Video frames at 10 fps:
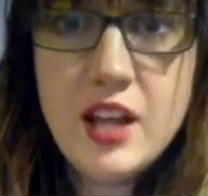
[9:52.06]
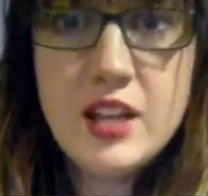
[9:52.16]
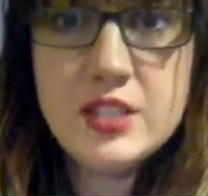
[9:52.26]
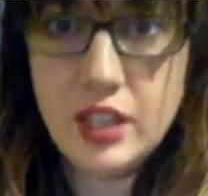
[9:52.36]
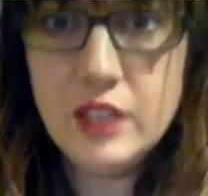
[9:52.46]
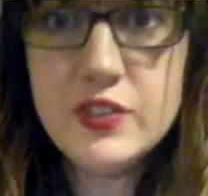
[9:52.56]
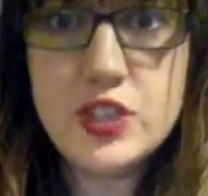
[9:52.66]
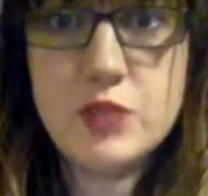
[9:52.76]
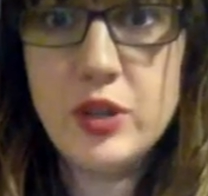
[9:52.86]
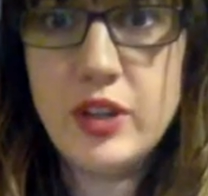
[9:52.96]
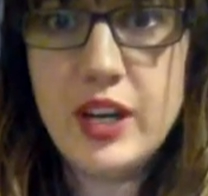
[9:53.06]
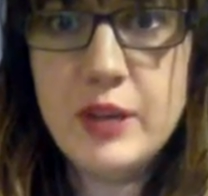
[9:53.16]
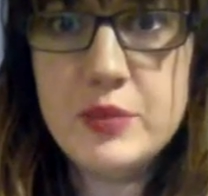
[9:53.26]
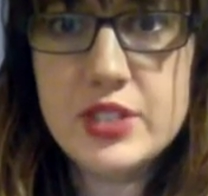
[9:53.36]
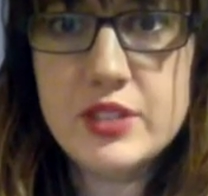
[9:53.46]
Television
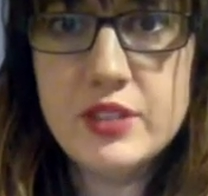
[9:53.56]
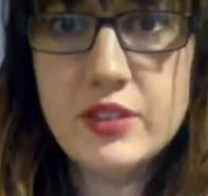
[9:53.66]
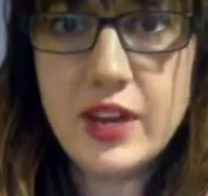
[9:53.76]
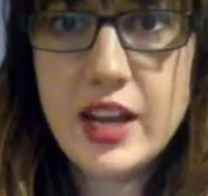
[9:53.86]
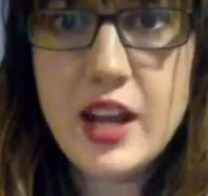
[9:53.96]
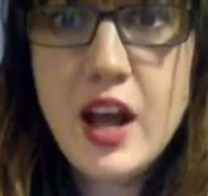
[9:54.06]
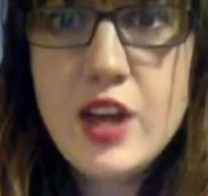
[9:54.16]
programs. right?